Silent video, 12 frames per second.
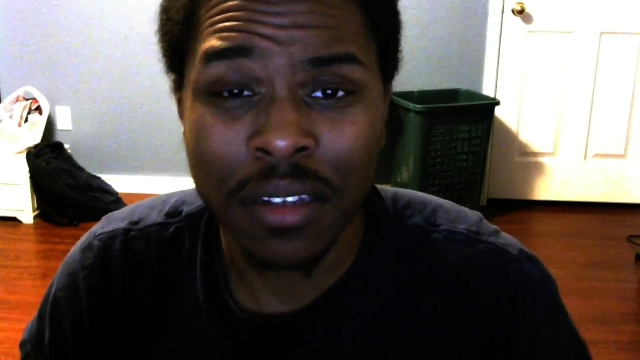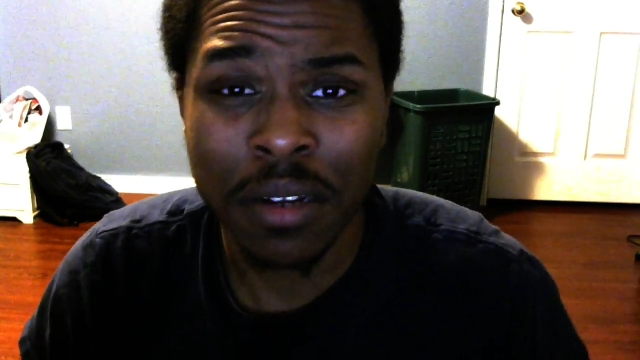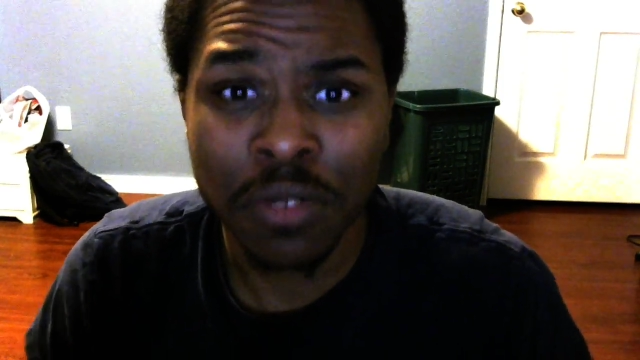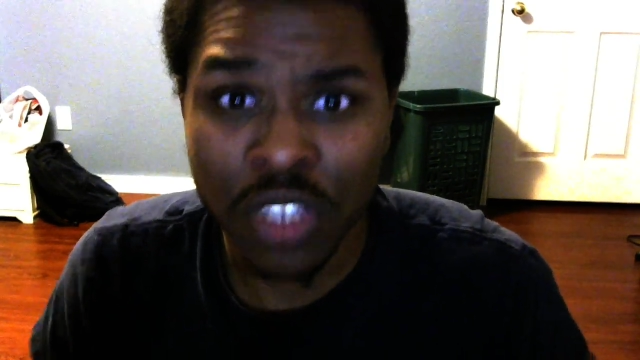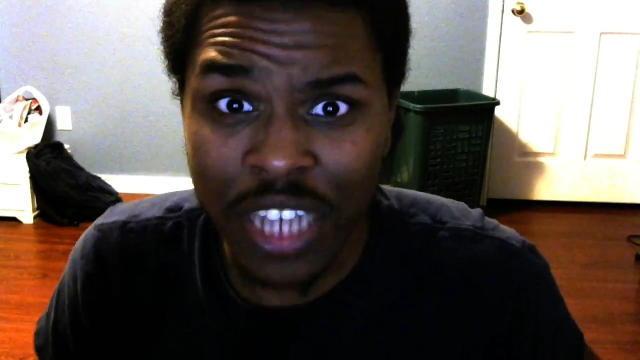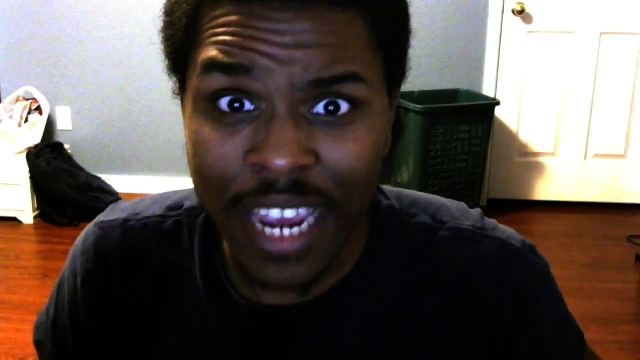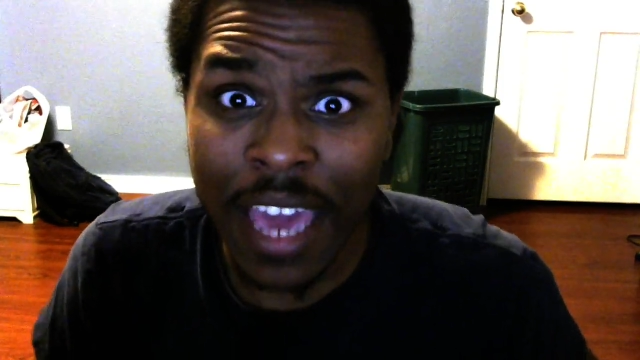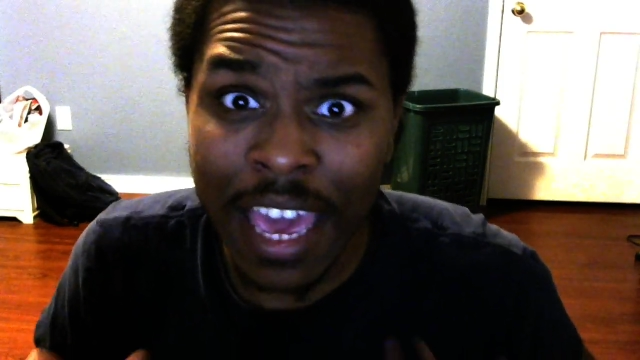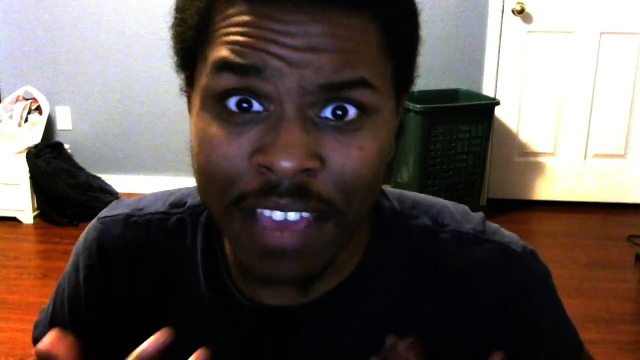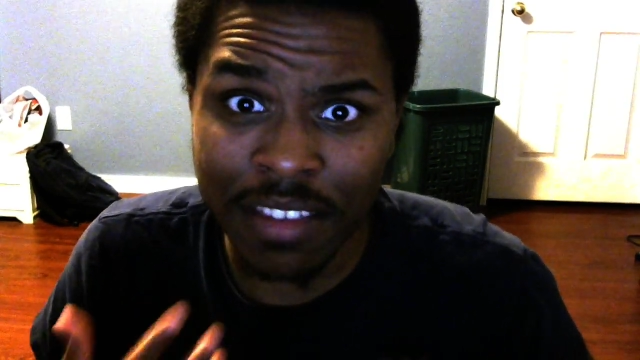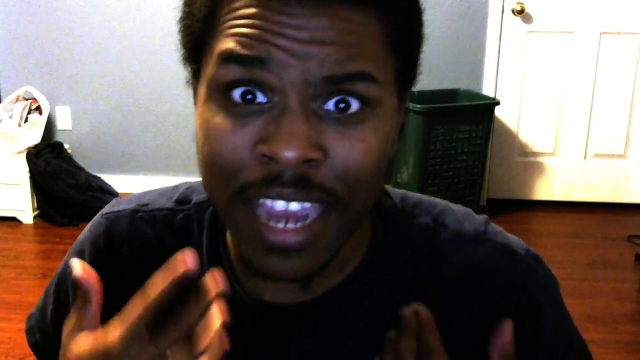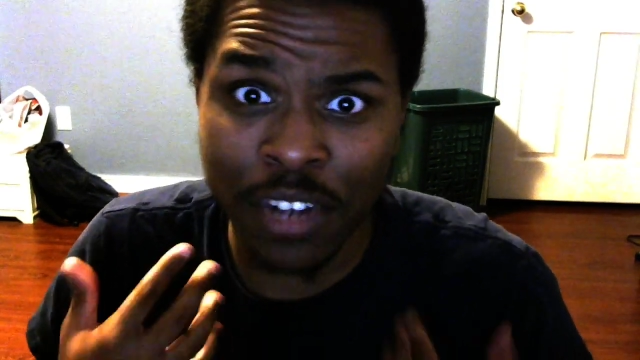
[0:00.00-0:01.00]
Jack has
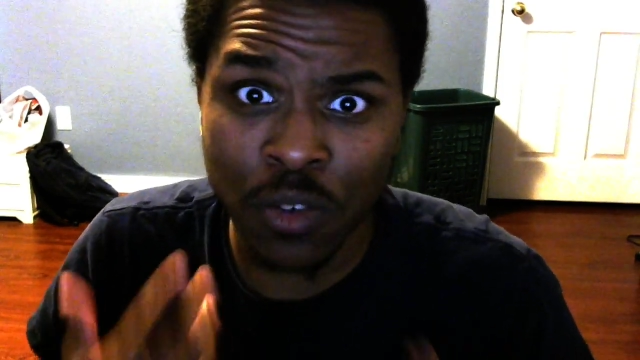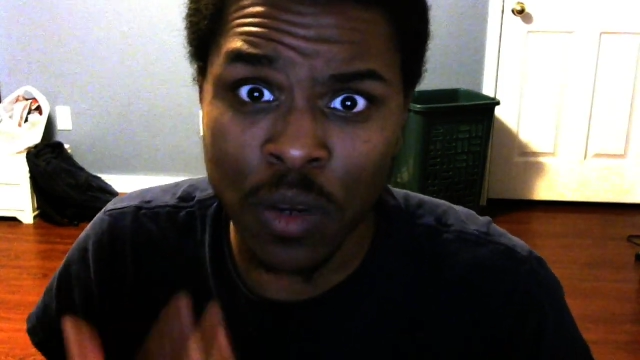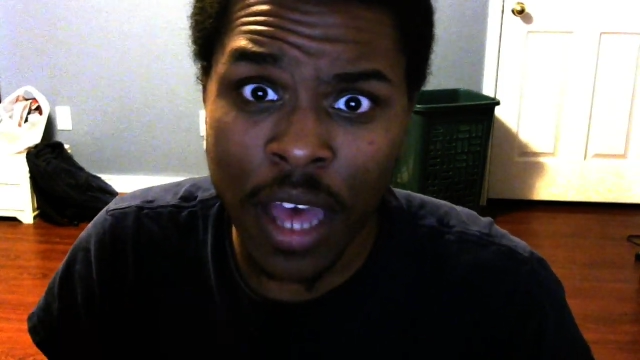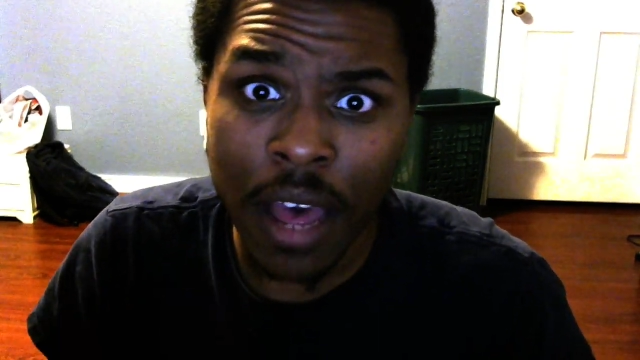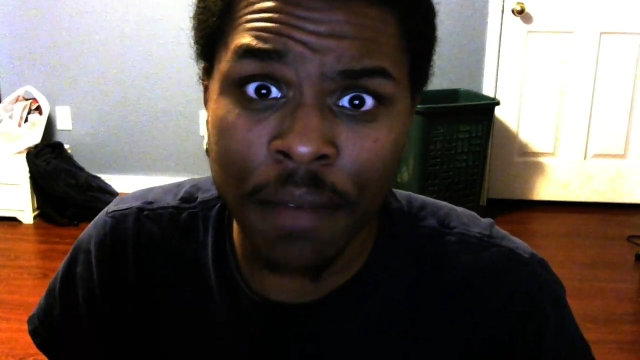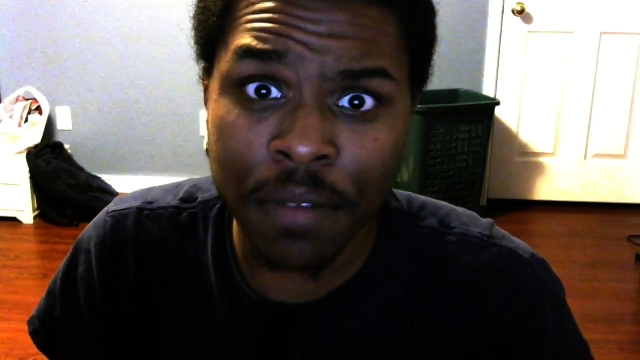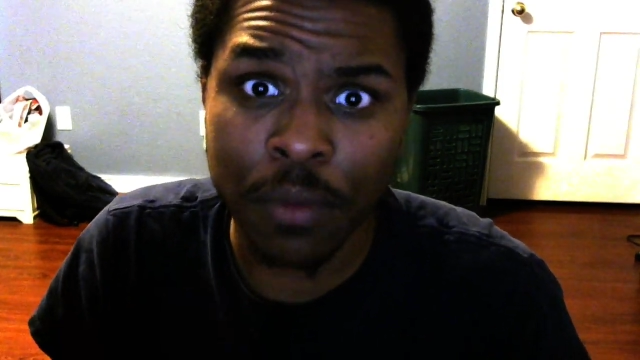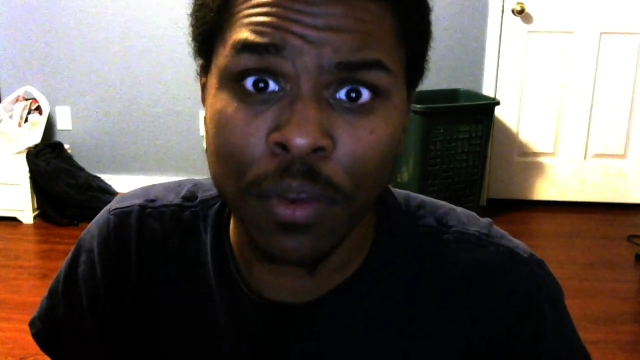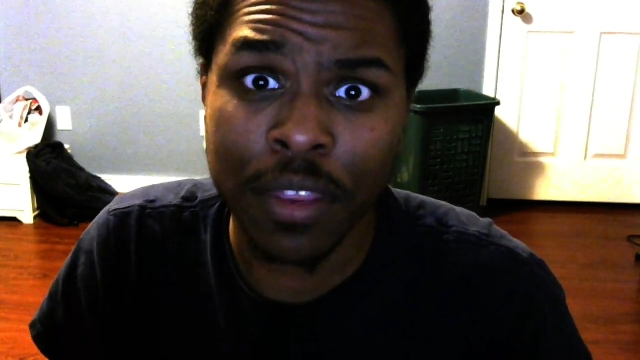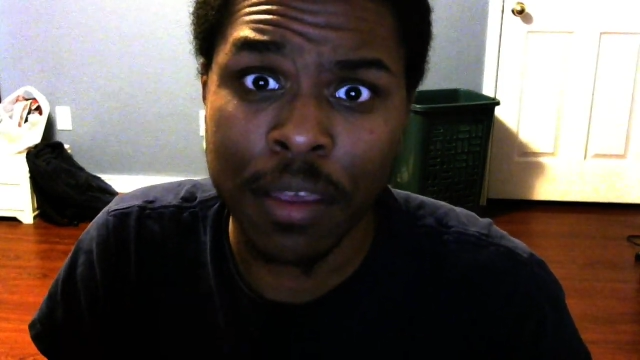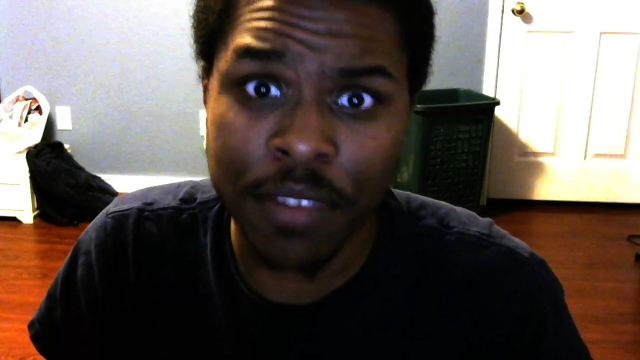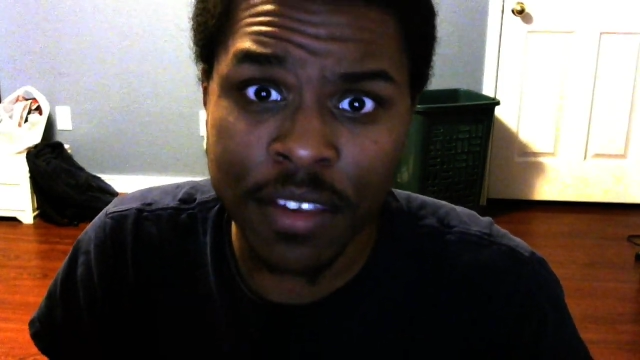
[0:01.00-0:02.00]
actual conflict with
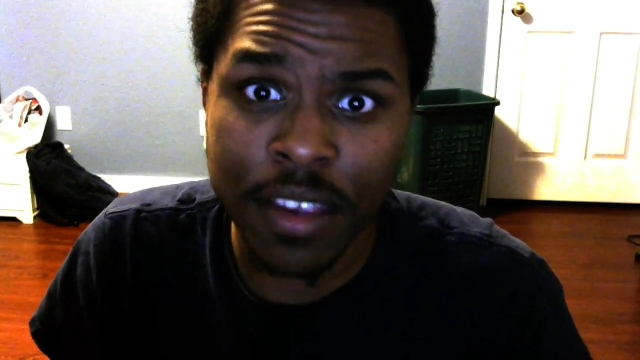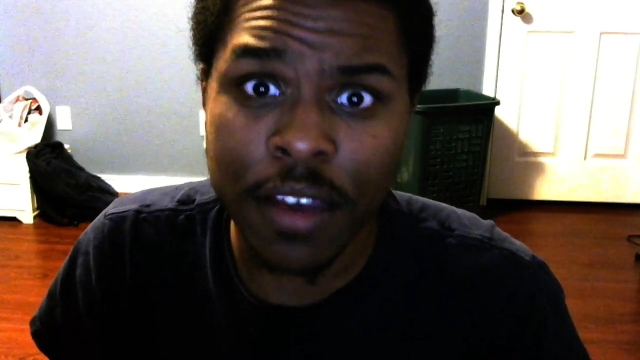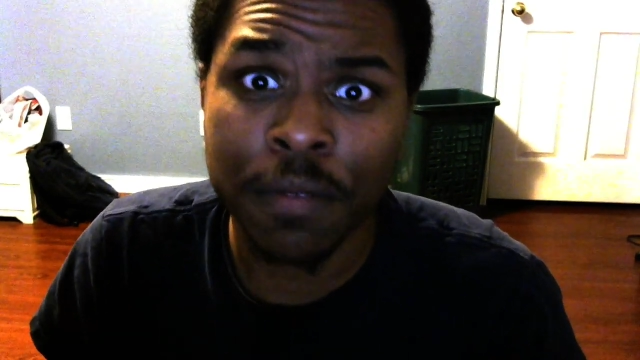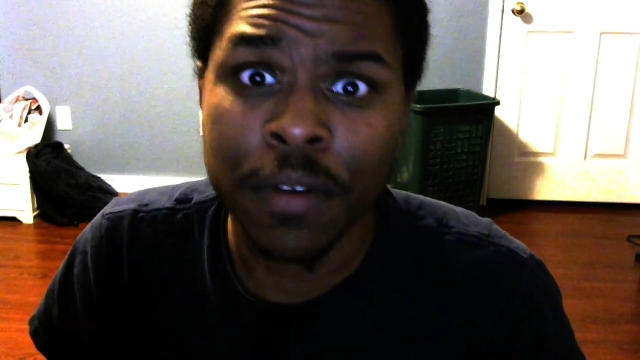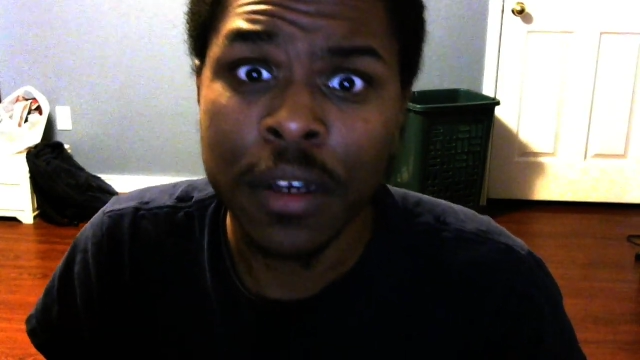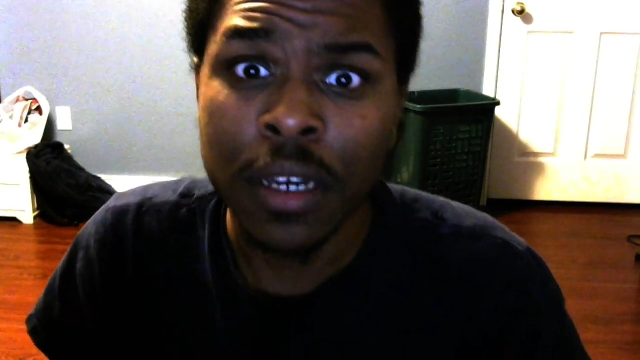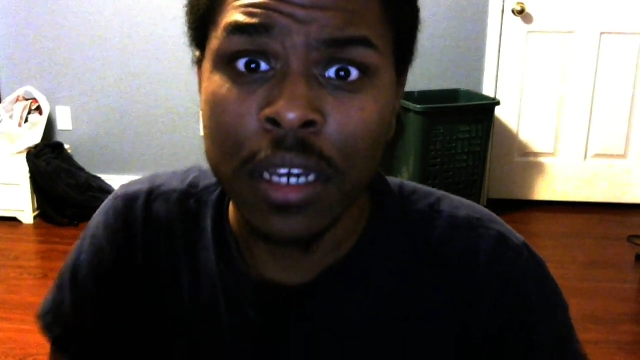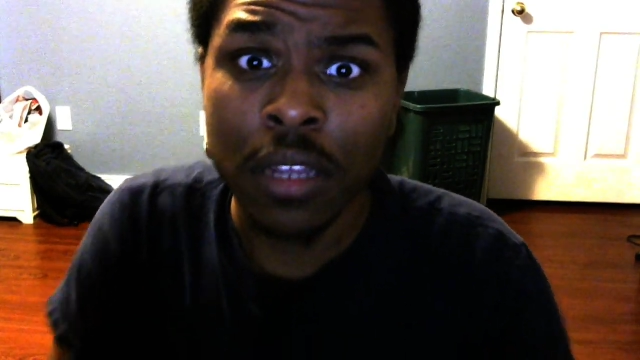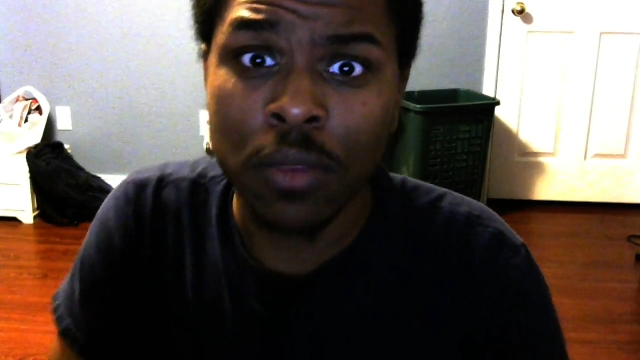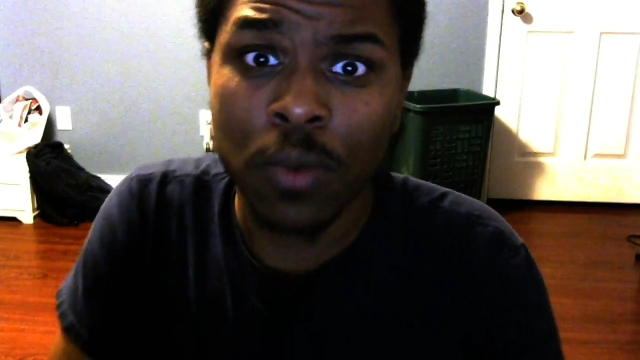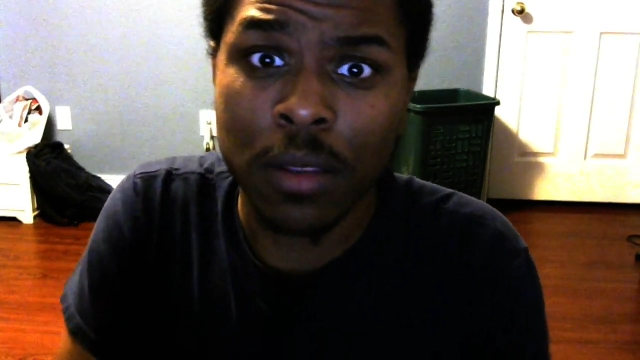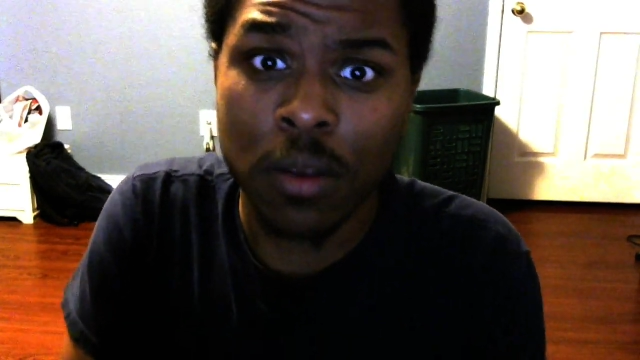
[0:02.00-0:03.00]
himself
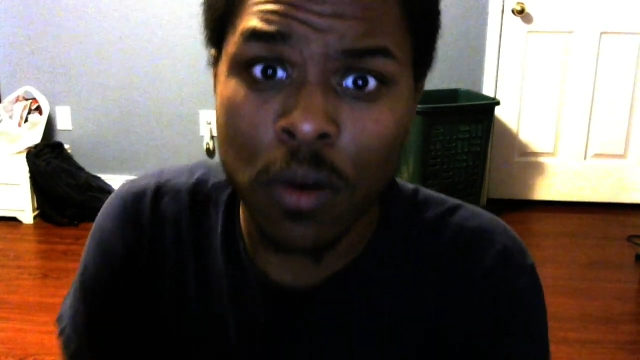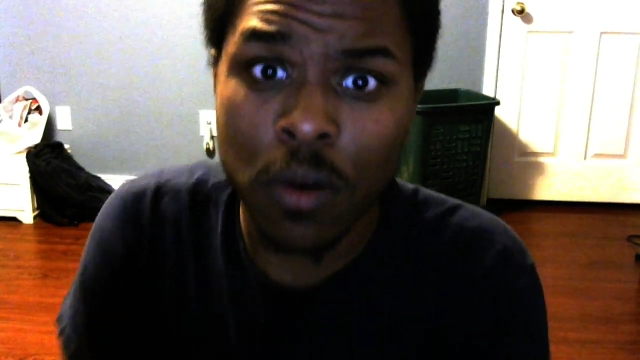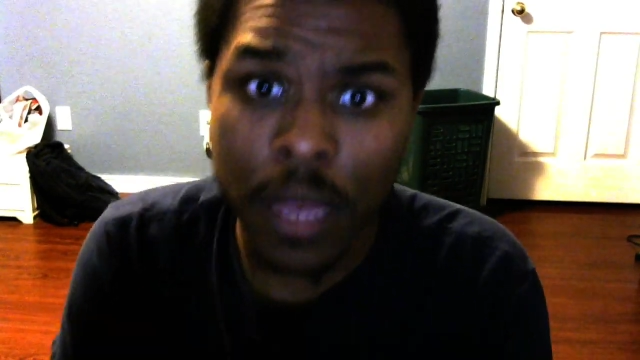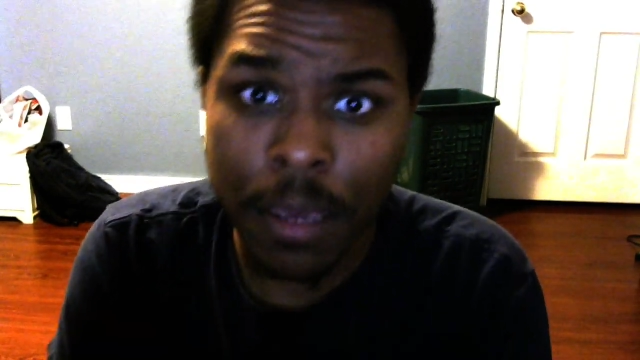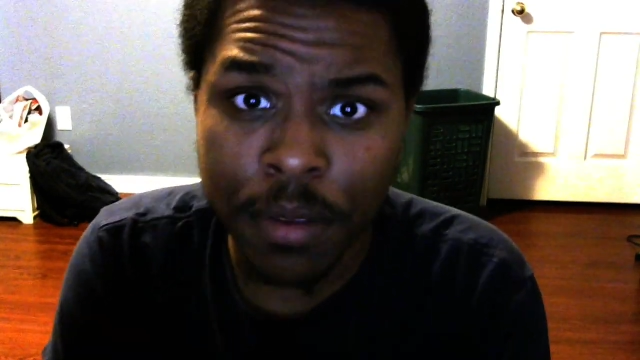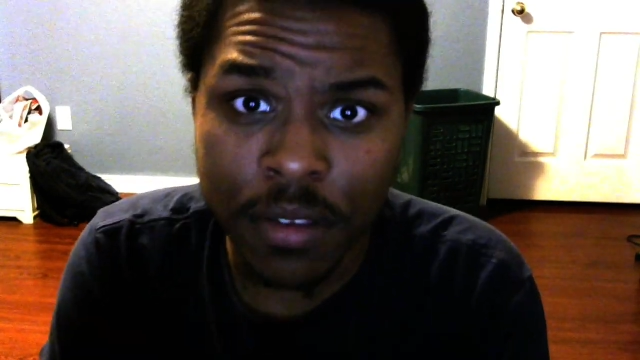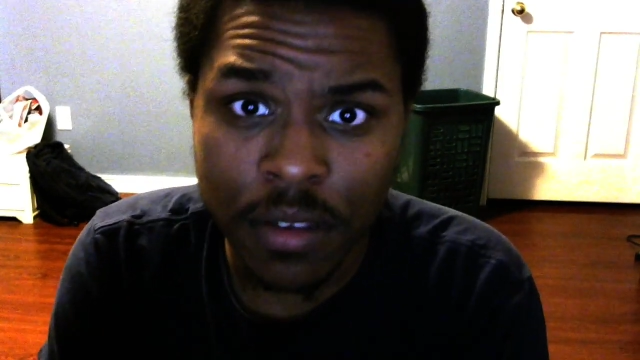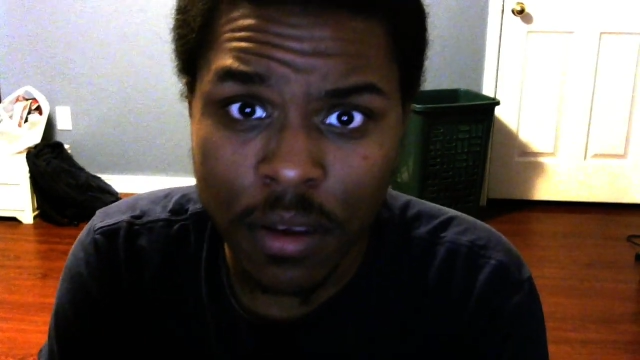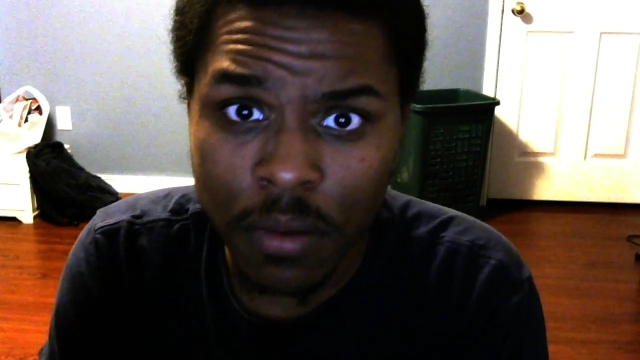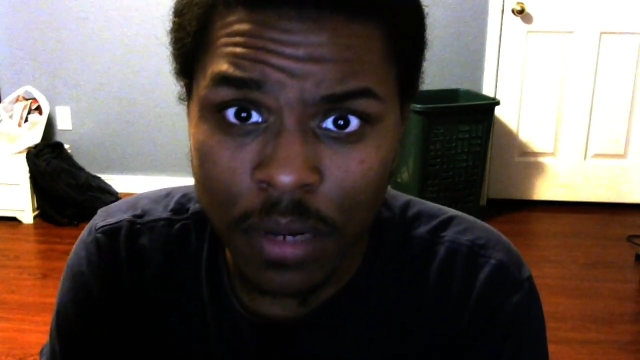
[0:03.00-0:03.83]
throughout the whole episode.